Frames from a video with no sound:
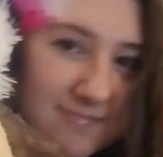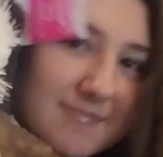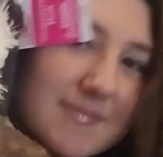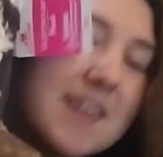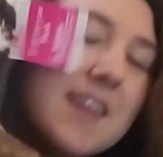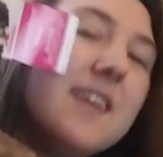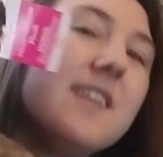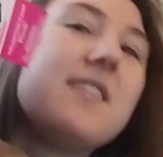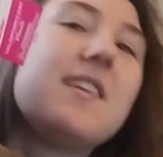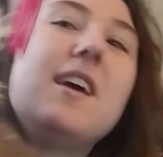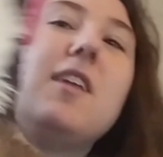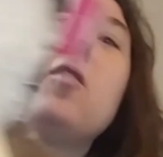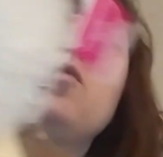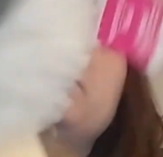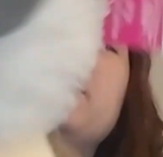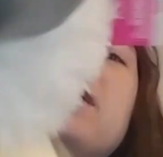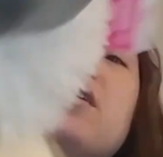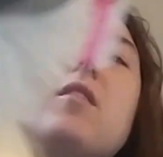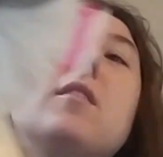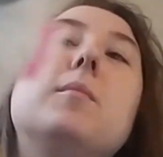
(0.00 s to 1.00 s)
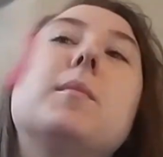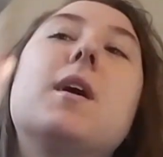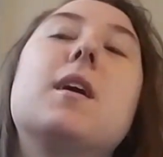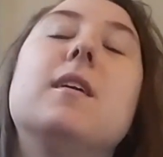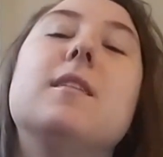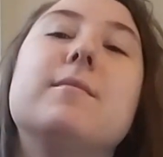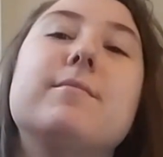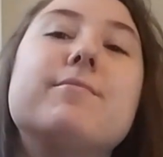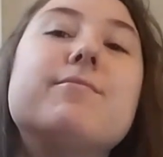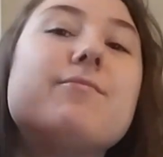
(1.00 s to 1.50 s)
His head is bigger than
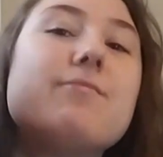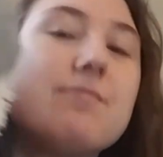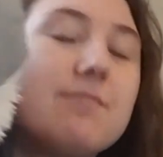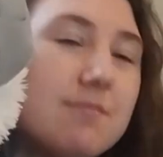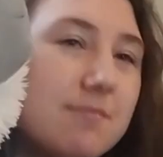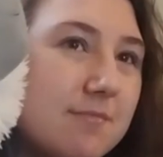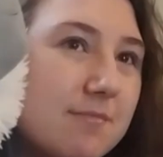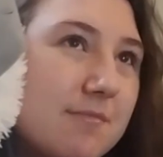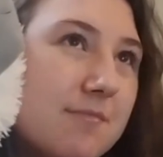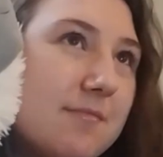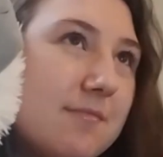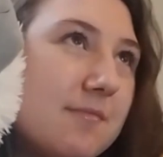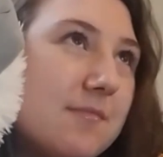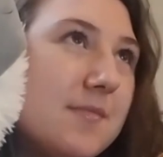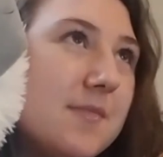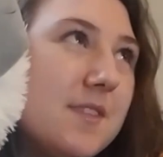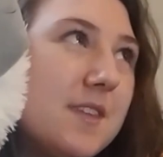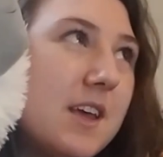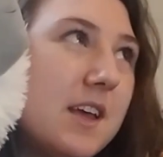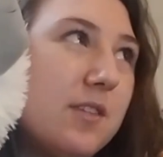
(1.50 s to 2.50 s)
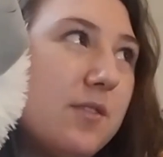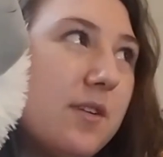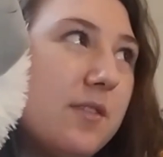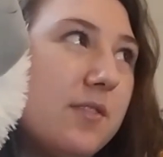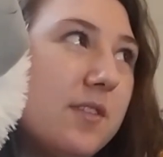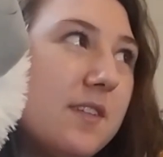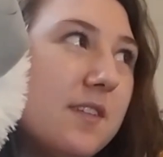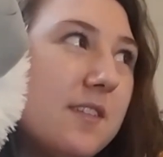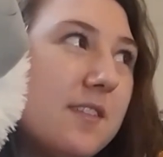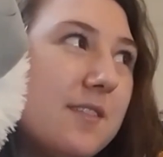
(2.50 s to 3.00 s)
mine. Size reference.